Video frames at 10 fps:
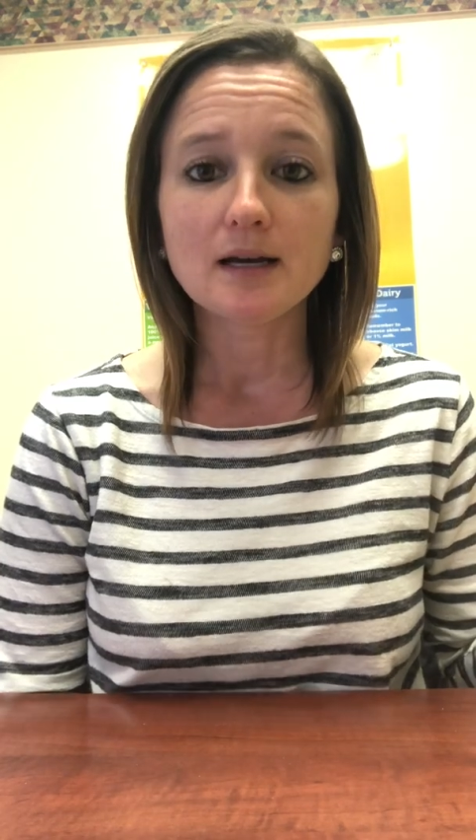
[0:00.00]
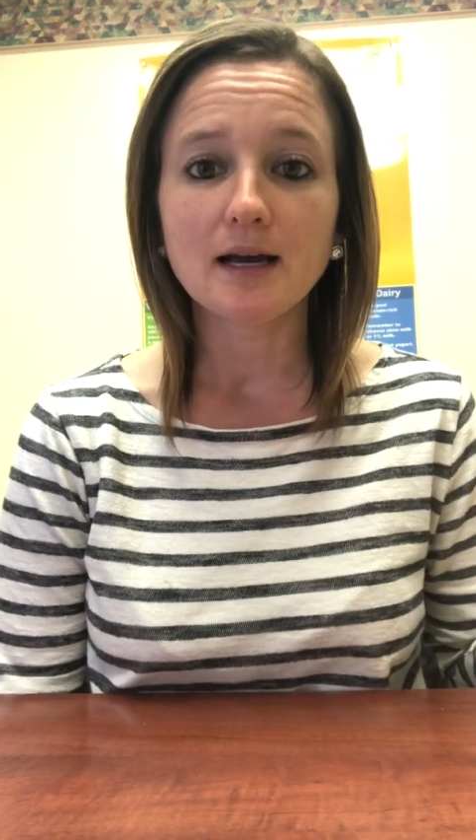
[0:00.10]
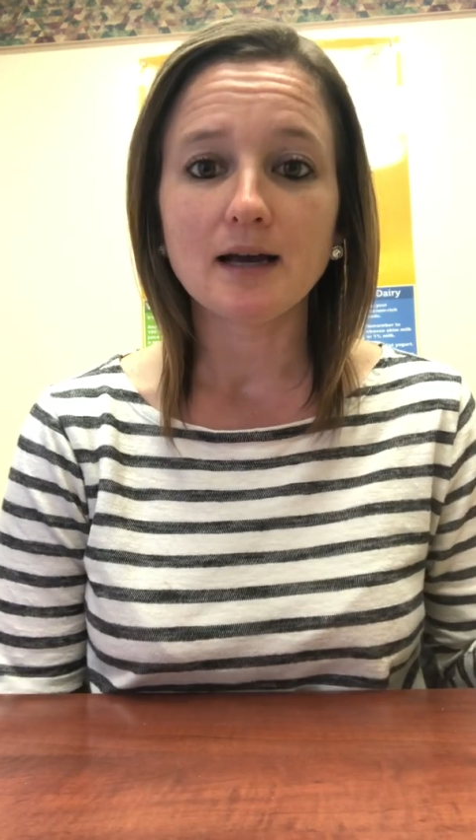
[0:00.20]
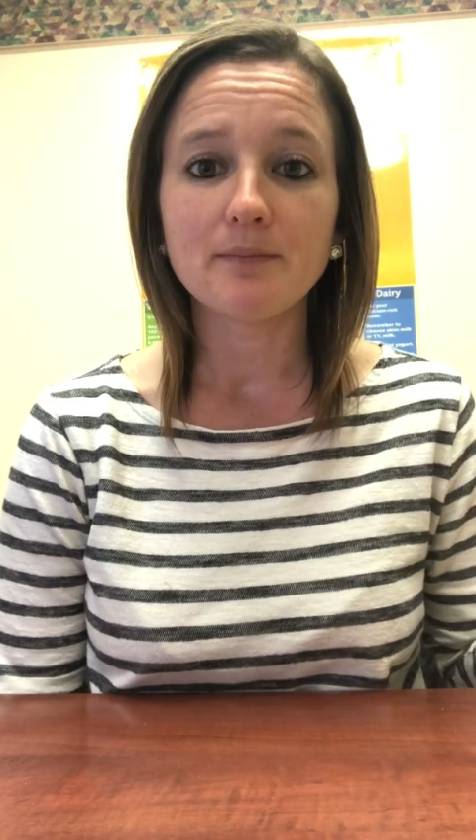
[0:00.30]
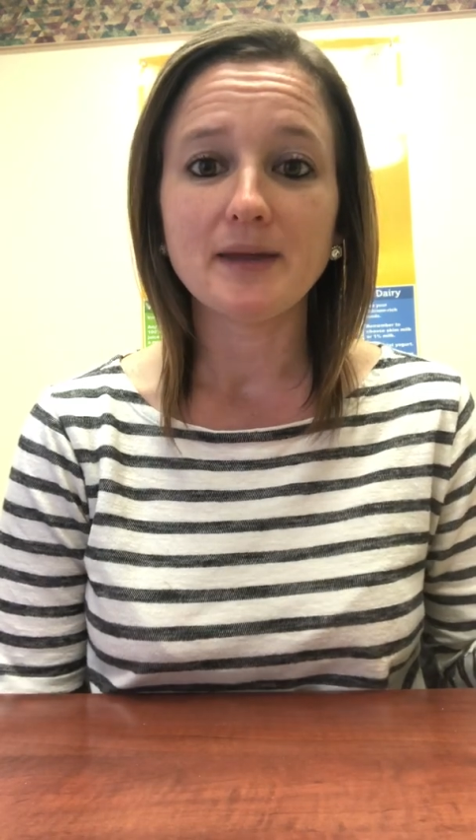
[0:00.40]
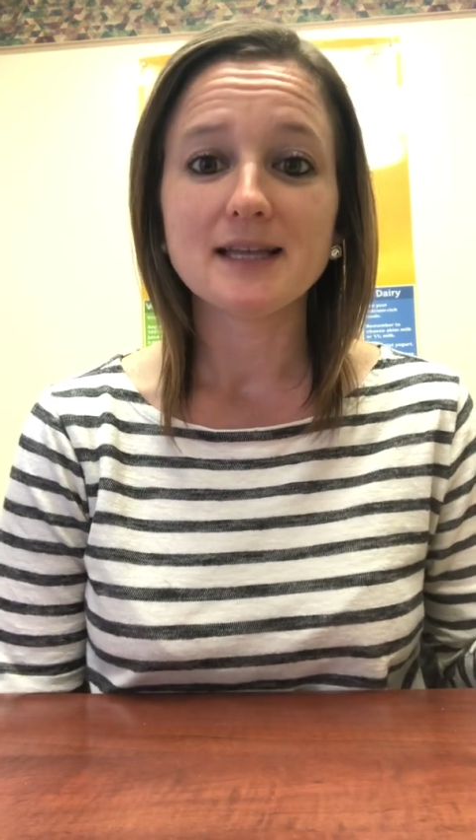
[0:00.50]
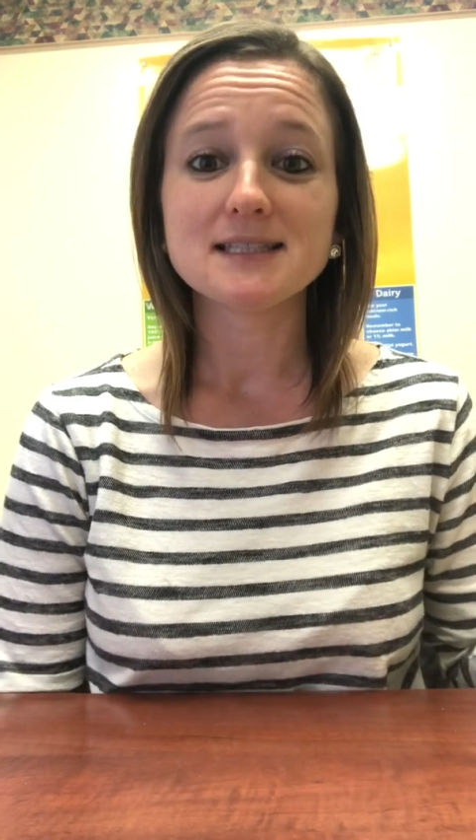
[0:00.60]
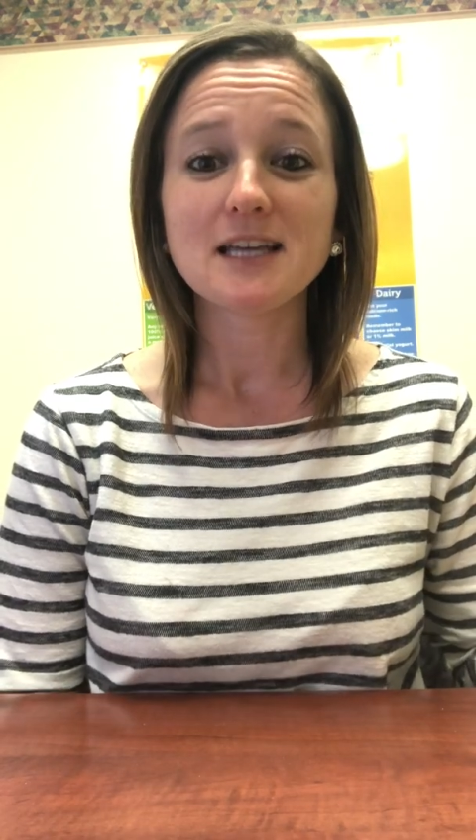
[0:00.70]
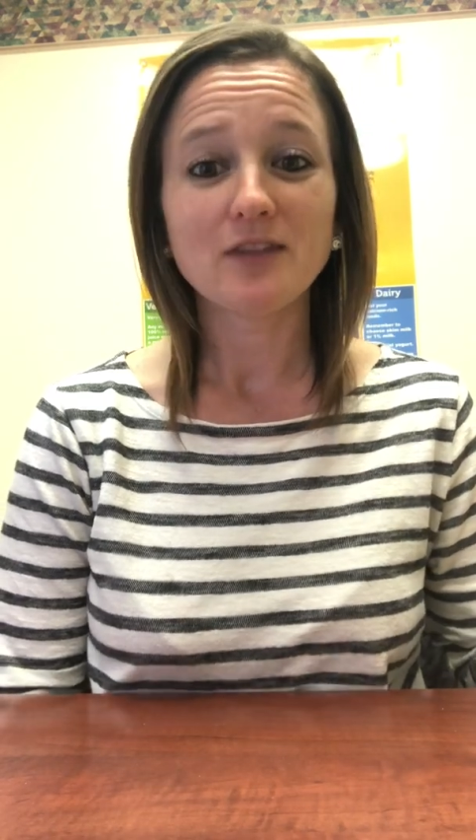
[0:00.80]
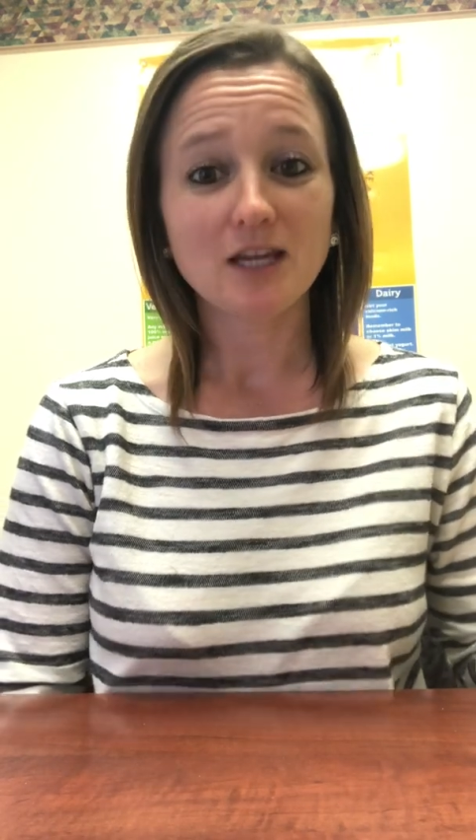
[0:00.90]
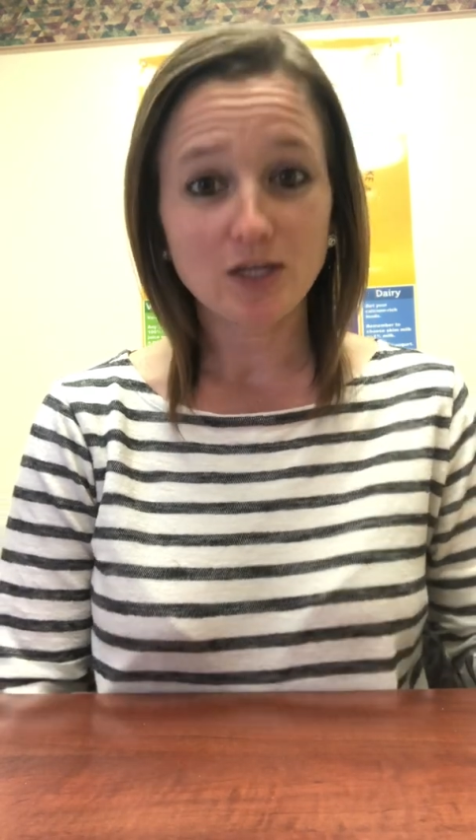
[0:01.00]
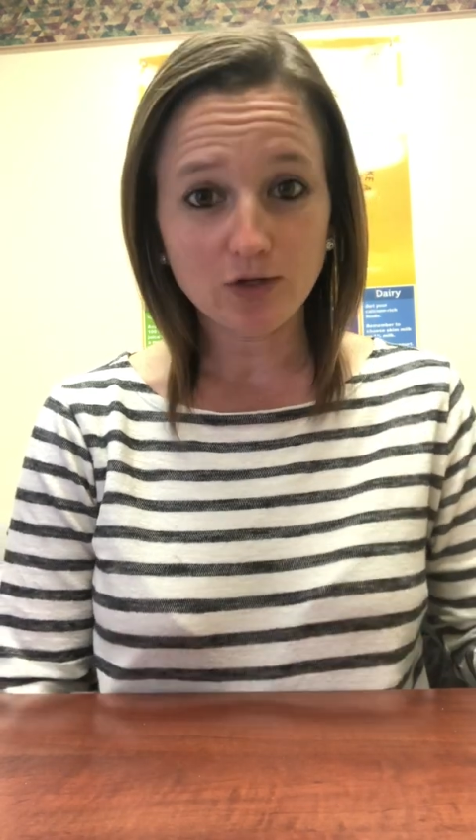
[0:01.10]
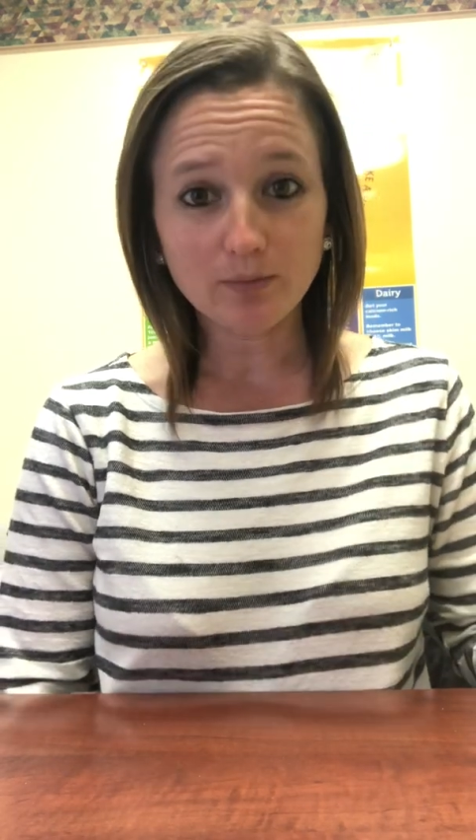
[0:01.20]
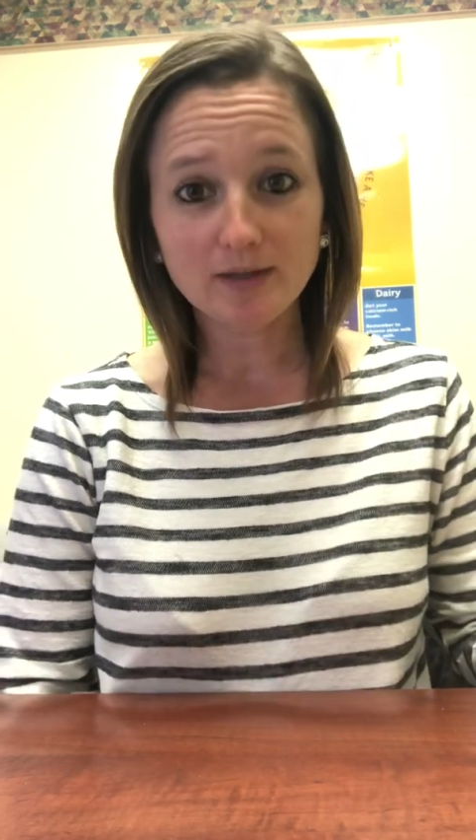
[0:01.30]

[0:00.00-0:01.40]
Make it sound like you,